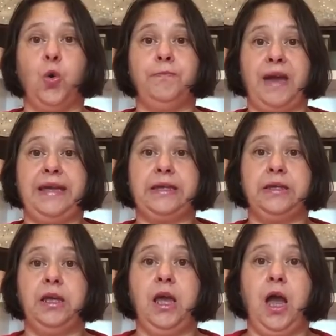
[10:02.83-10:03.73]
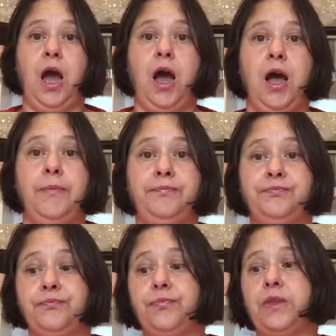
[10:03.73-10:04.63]
or make
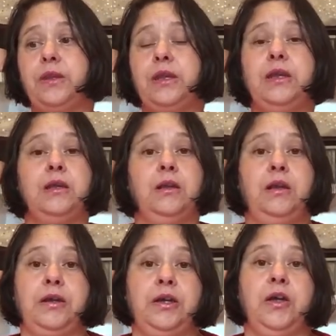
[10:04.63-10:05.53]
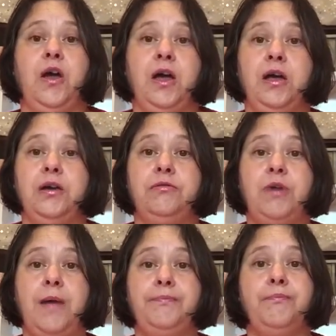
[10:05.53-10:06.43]
like
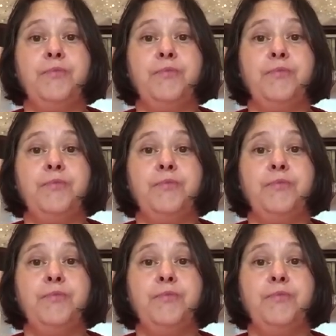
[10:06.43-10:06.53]
a